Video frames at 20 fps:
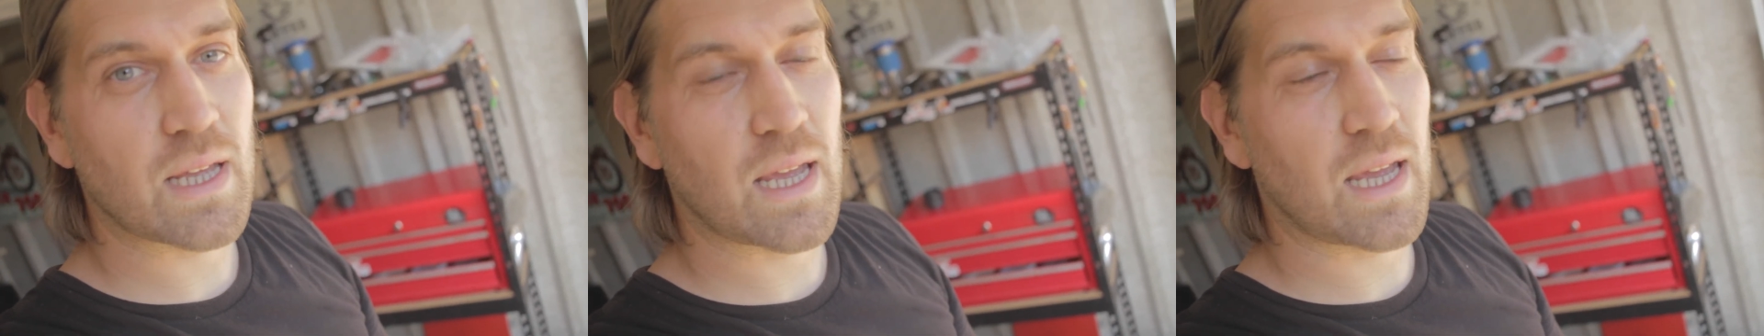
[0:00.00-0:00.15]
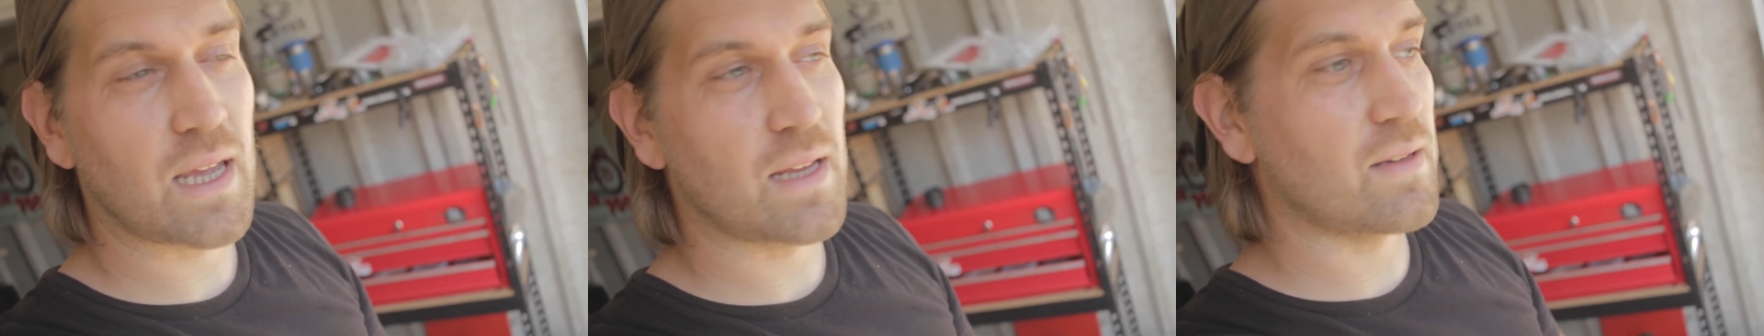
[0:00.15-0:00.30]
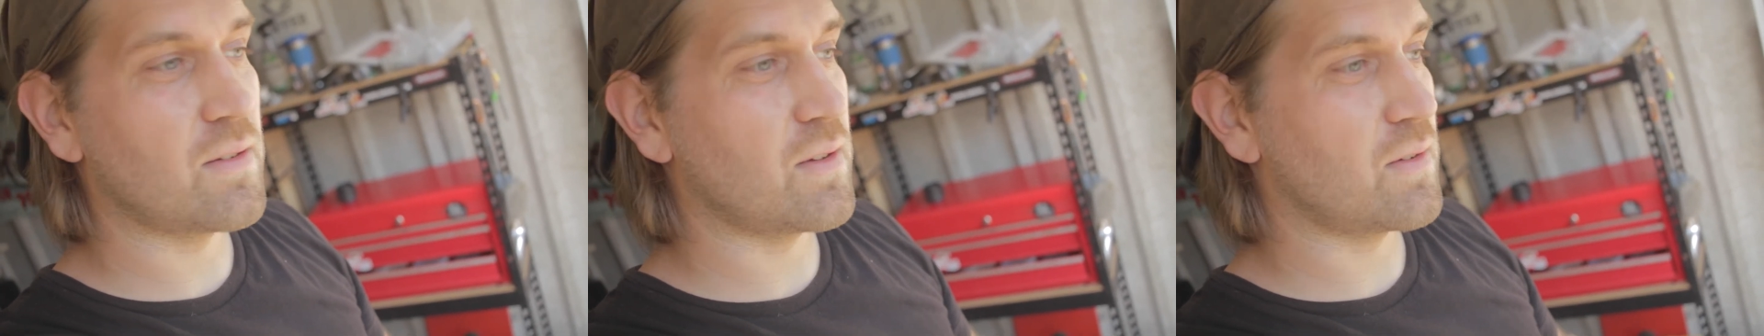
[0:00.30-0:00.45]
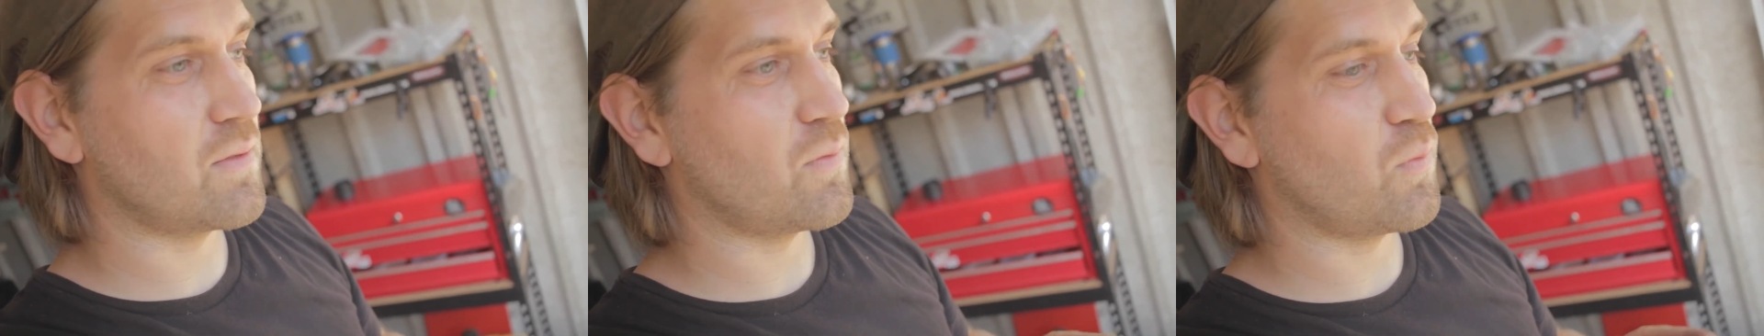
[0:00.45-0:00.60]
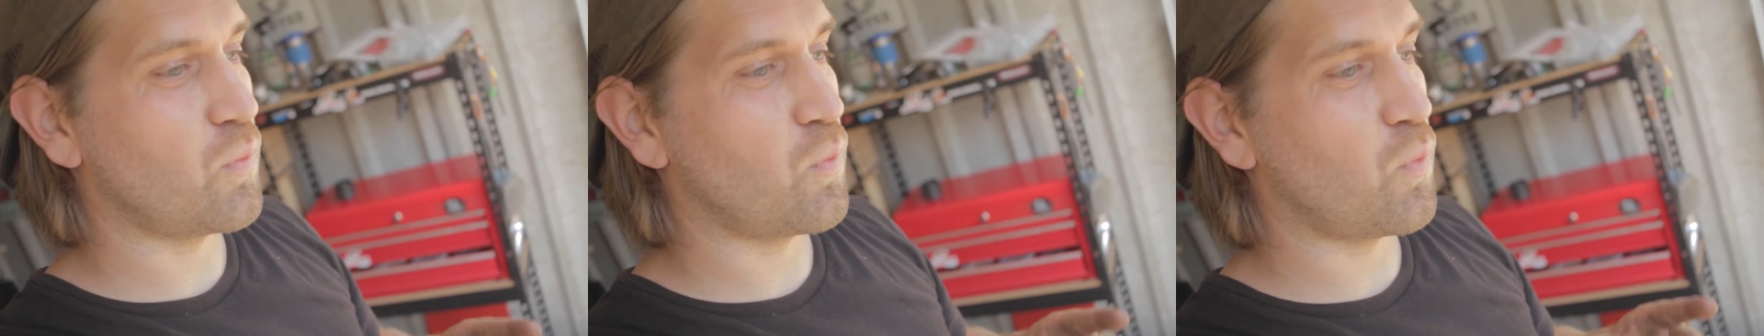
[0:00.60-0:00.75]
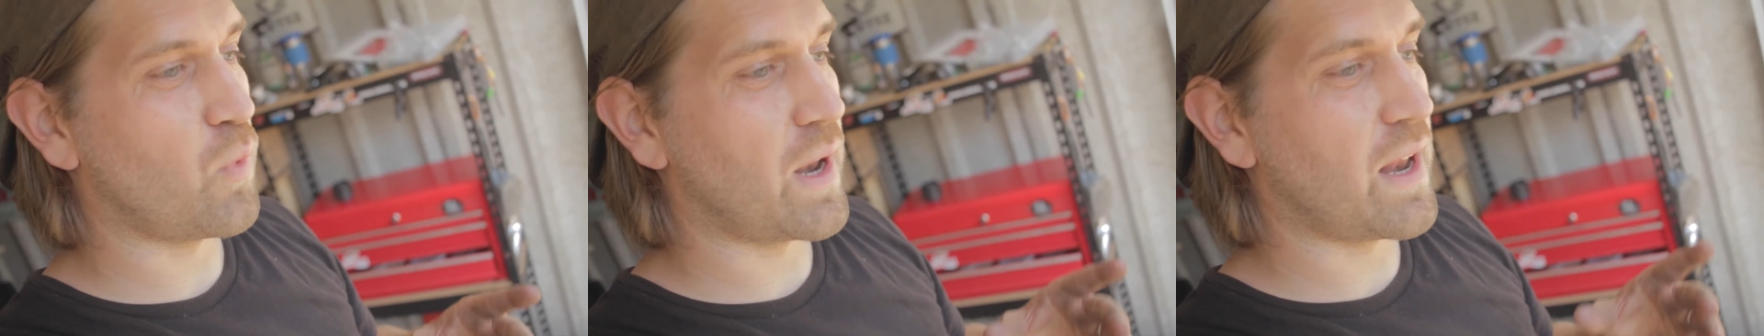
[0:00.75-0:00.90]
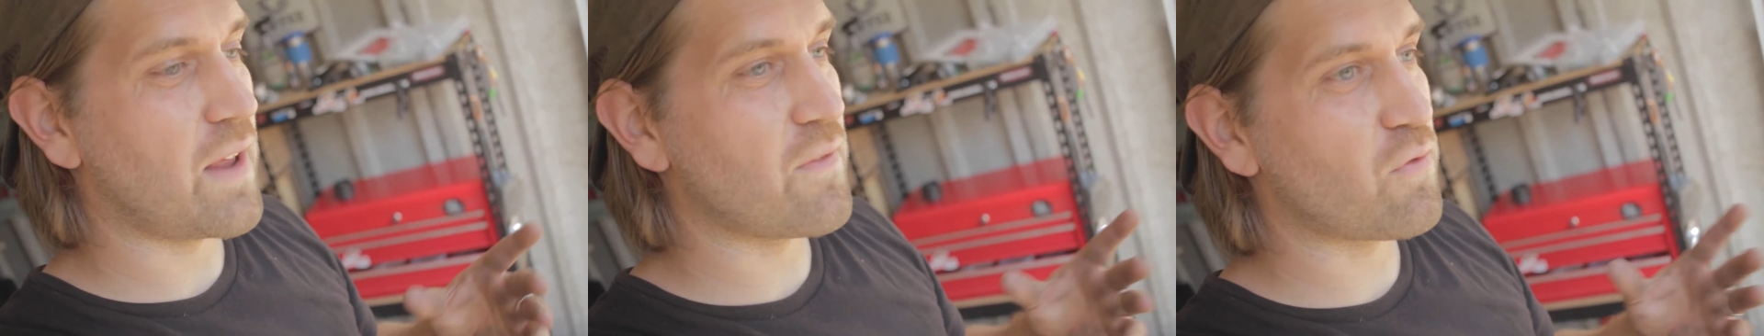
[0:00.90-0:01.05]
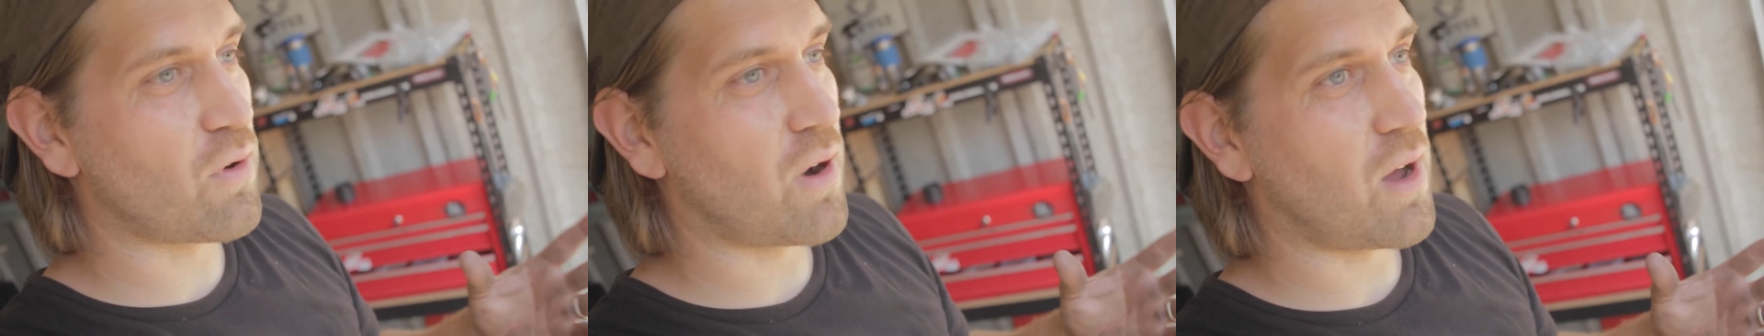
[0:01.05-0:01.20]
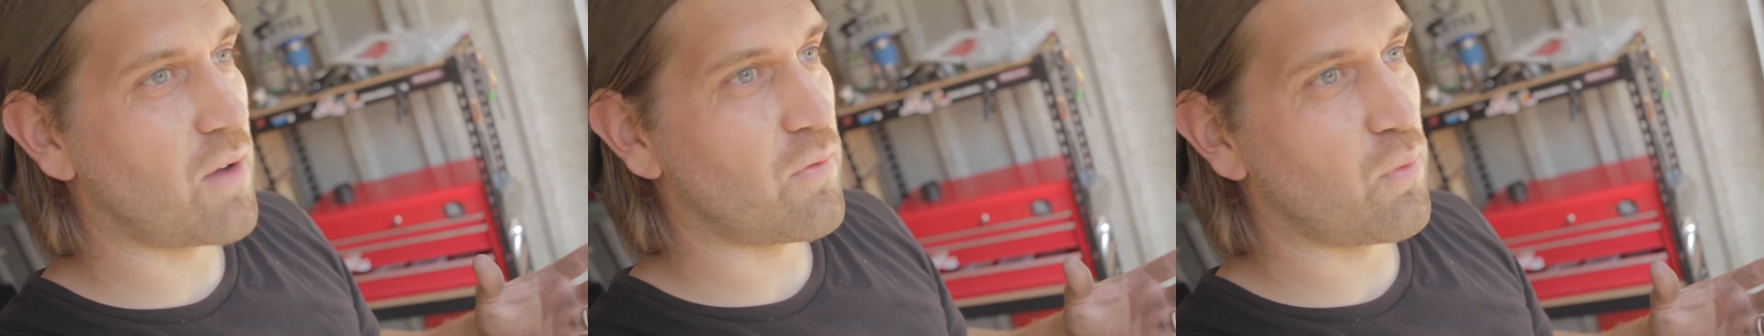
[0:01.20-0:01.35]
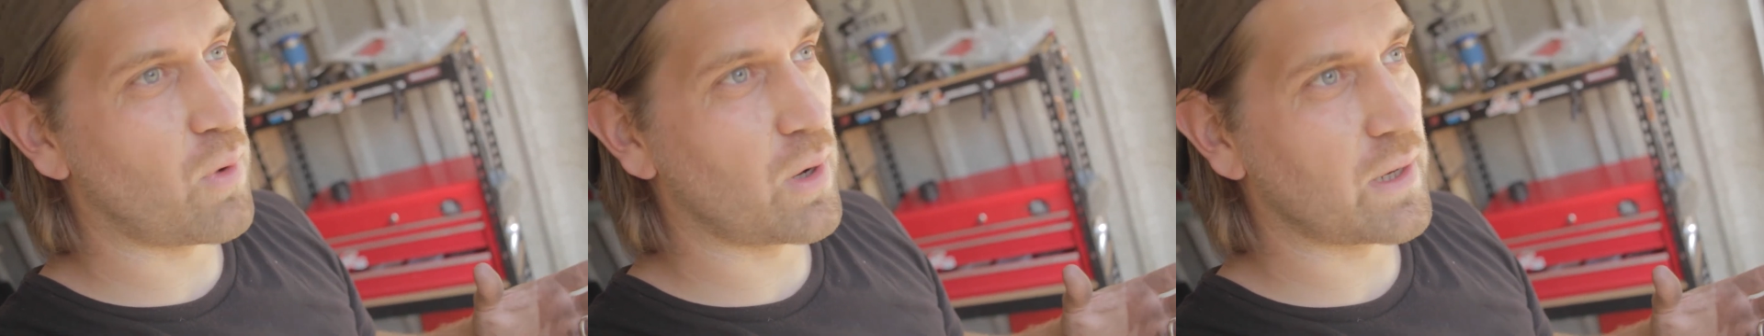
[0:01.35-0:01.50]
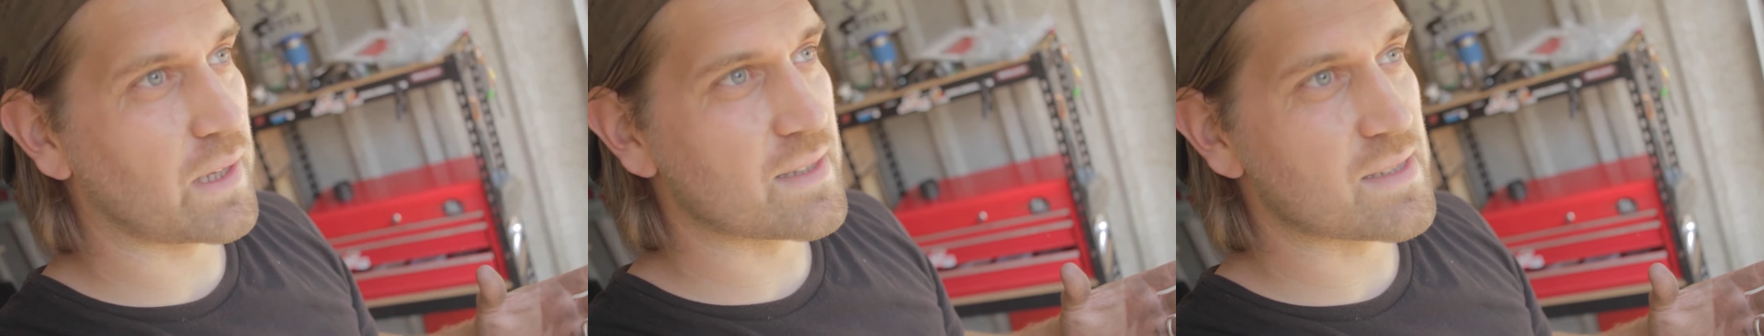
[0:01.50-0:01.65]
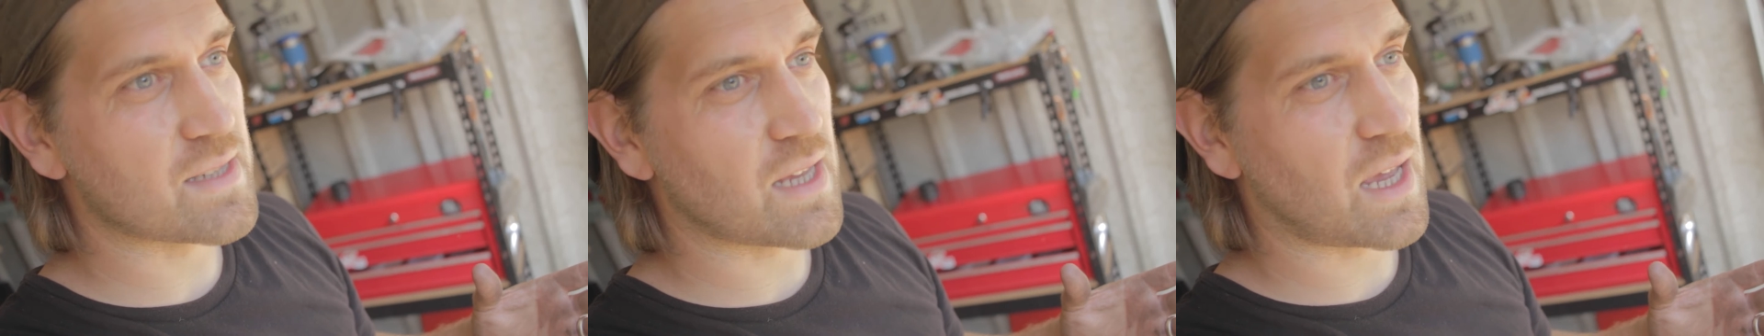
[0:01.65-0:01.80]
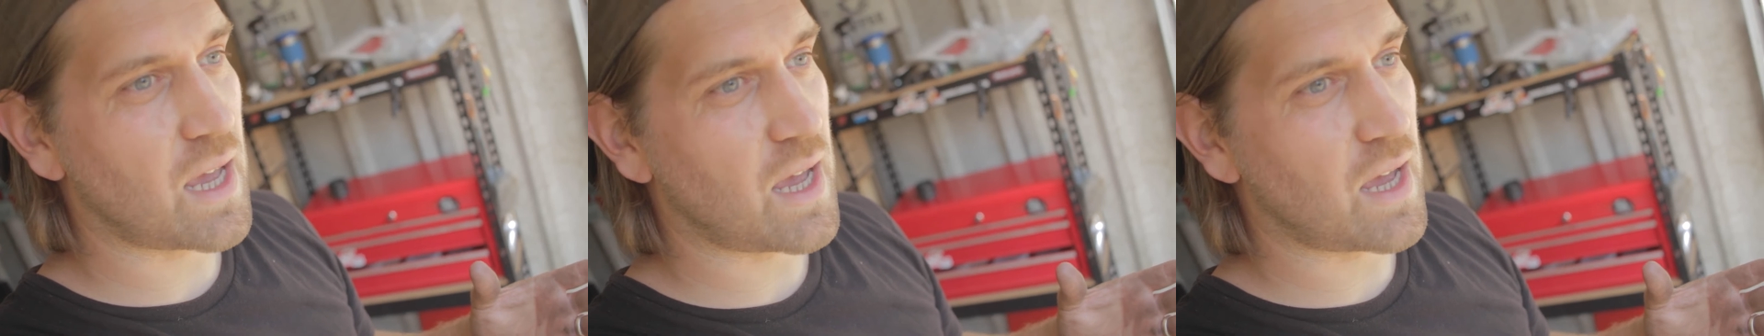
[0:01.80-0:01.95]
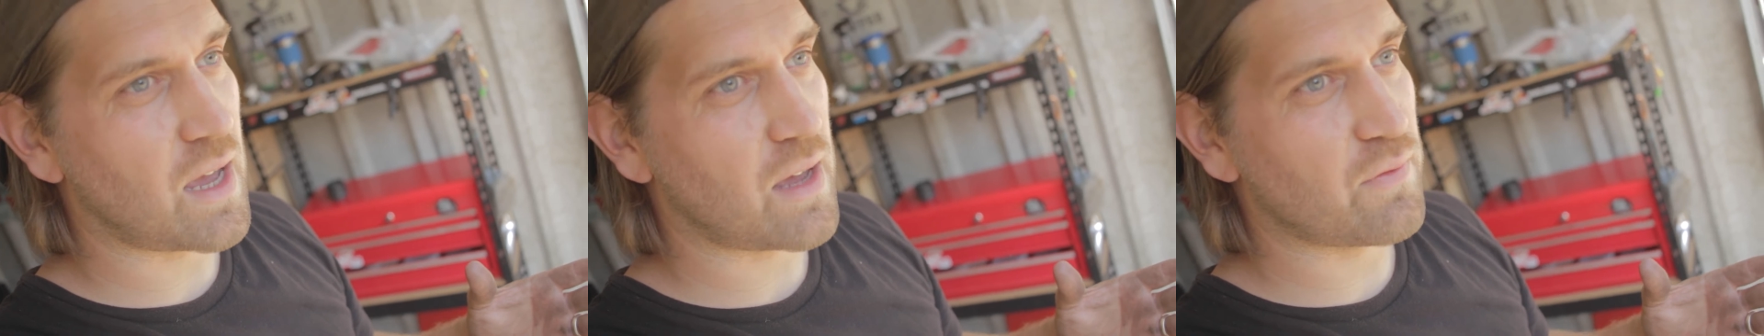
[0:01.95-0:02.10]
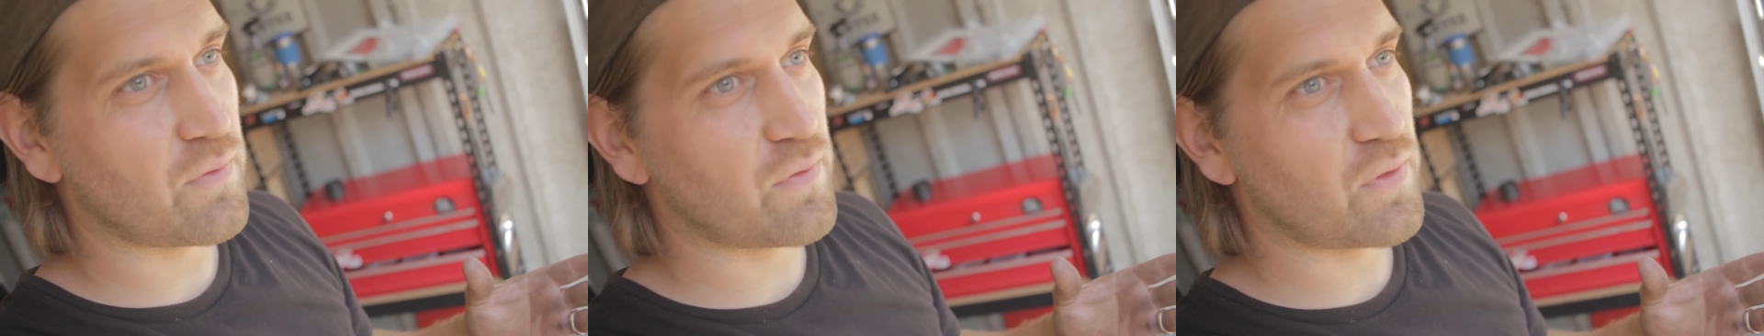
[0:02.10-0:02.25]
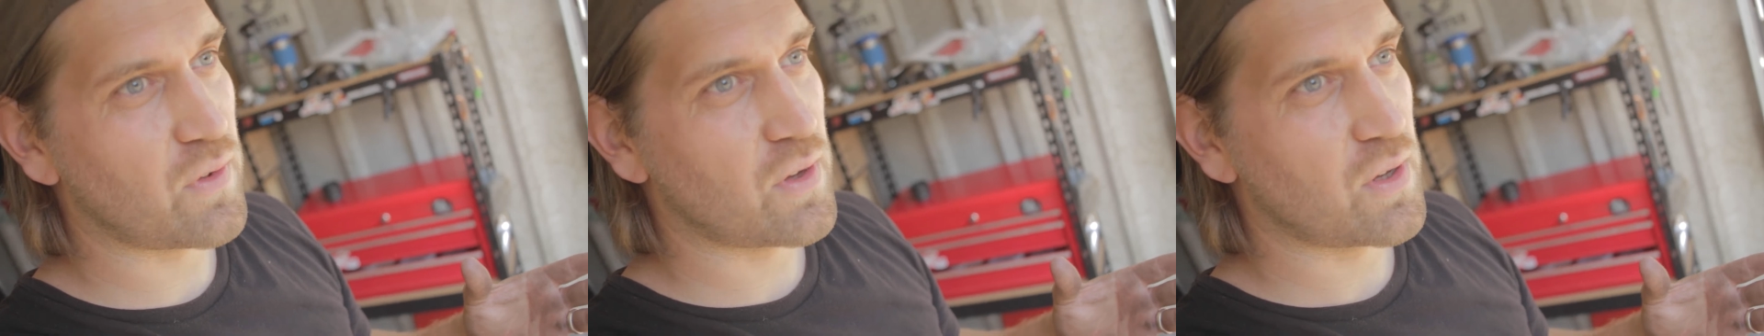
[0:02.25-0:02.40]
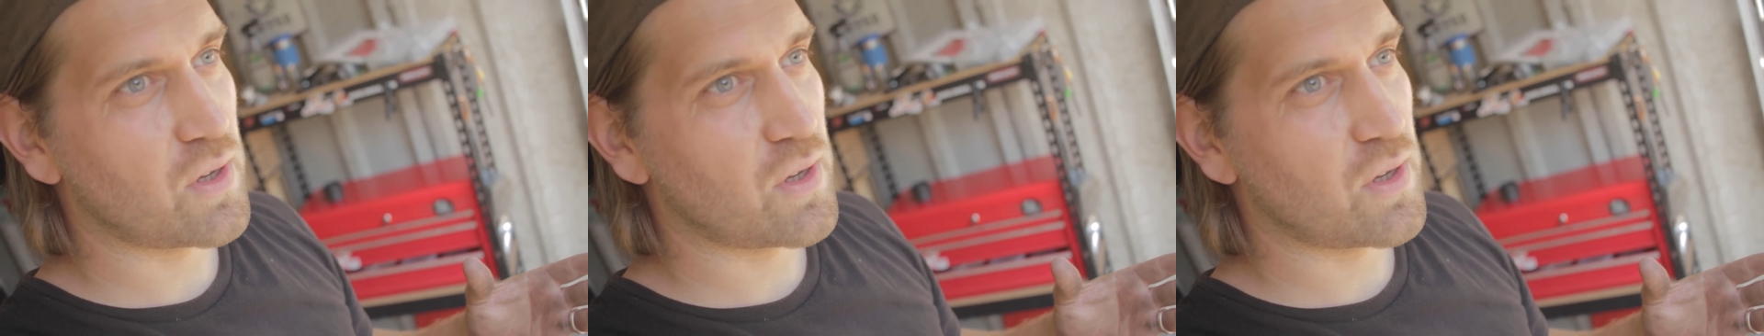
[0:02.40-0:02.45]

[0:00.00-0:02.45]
and whenever I've wanted to have